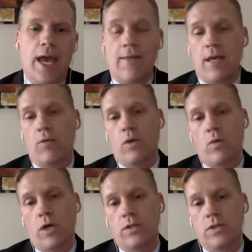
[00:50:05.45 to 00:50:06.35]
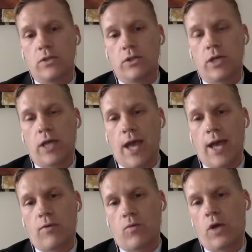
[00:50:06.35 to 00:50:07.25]
and then we want to look
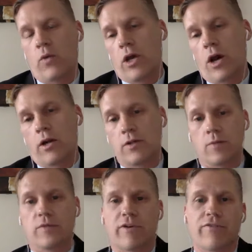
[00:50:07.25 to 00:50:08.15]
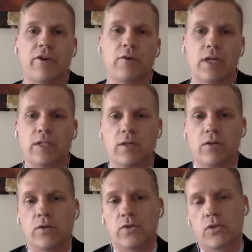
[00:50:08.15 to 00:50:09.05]
at where we are in terms of our fundraising goals.